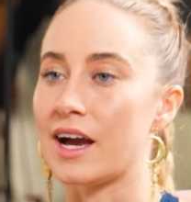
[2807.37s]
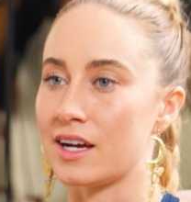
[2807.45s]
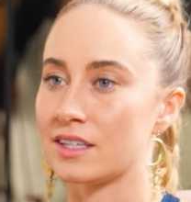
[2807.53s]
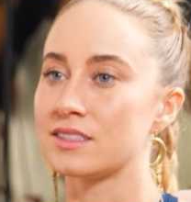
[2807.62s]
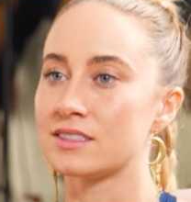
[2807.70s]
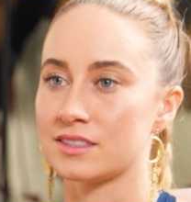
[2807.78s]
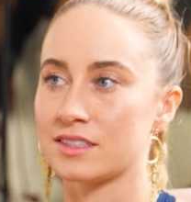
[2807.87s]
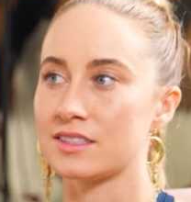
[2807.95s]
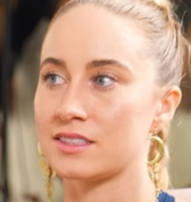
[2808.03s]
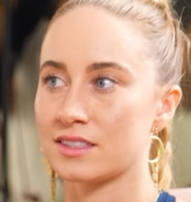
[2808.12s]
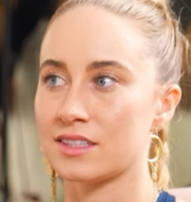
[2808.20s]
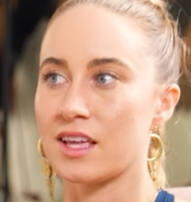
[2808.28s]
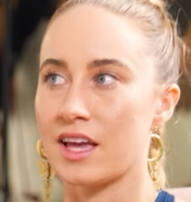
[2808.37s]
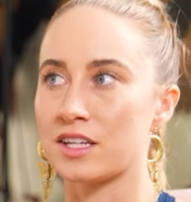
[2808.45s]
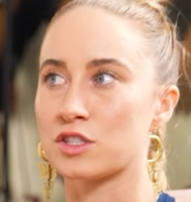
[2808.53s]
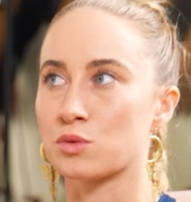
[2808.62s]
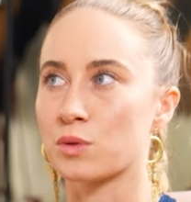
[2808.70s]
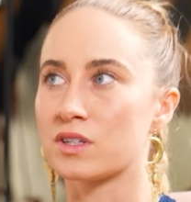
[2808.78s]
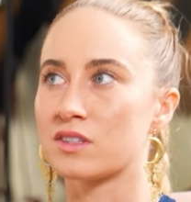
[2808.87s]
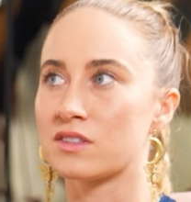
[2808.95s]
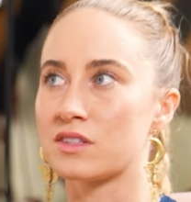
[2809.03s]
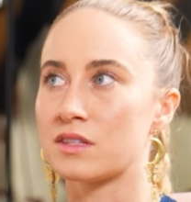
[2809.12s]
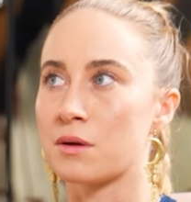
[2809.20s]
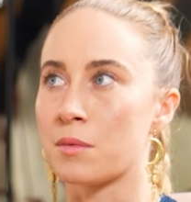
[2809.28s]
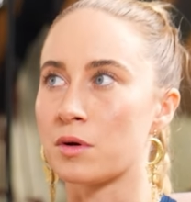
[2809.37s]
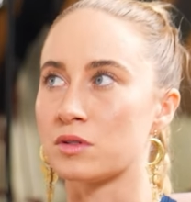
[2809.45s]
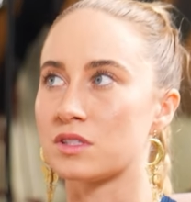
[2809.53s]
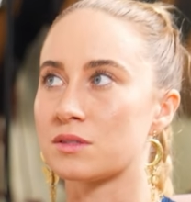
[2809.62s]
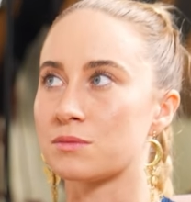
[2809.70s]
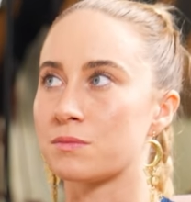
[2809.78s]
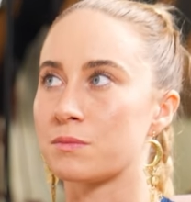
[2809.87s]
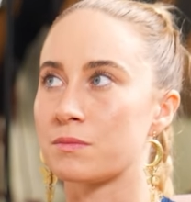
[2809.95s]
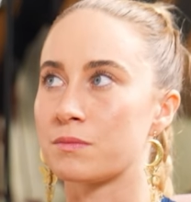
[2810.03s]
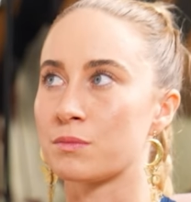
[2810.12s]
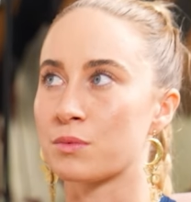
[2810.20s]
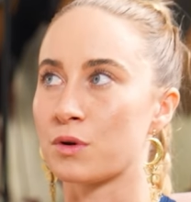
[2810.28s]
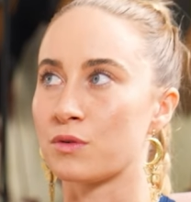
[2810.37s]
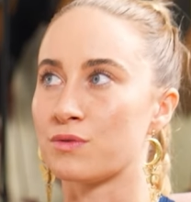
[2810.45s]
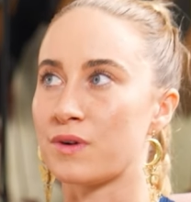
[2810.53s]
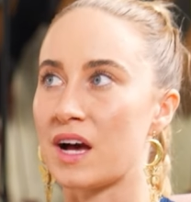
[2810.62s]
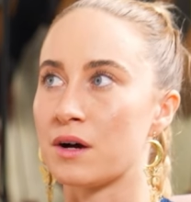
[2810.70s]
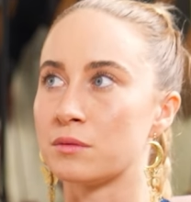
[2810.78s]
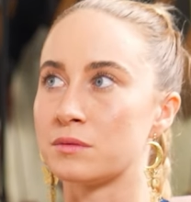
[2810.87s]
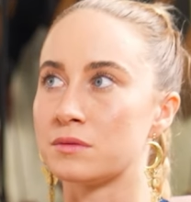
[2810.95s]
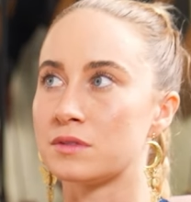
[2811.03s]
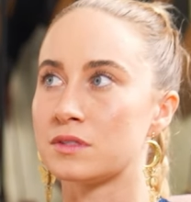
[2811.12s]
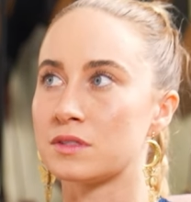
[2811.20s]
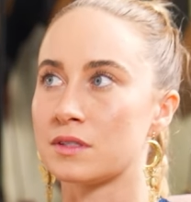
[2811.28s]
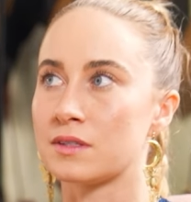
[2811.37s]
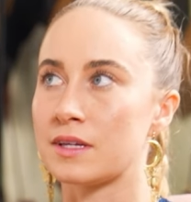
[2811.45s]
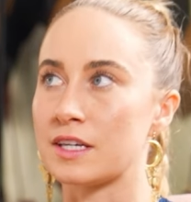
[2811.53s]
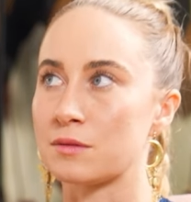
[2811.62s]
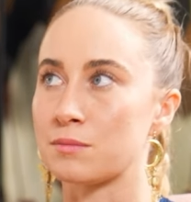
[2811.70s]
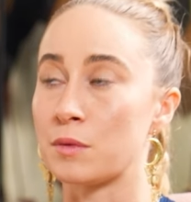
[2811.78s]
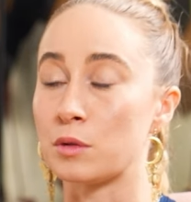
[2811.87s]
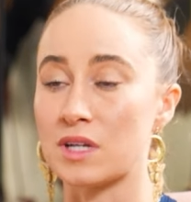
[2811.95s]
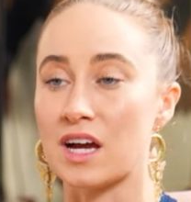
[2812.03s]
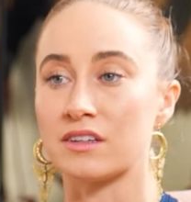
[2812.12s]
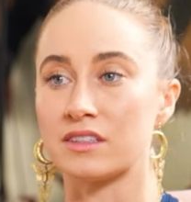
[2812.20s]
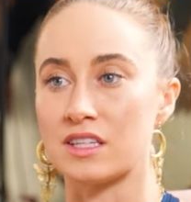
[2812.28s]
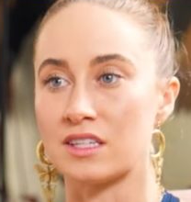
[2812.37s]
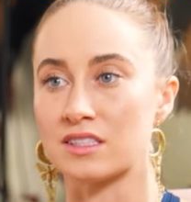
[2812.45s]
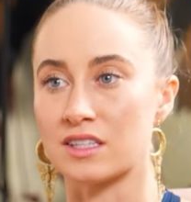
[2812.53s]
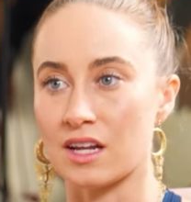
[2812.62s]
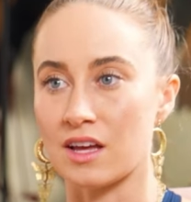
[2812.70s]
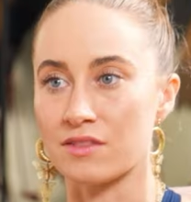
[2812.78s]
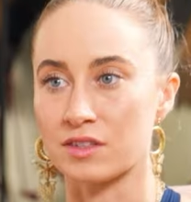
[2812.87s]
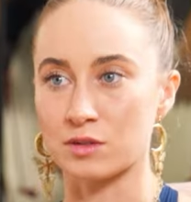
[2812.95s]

yeah. it's there. It's one of the most profound modalities that I've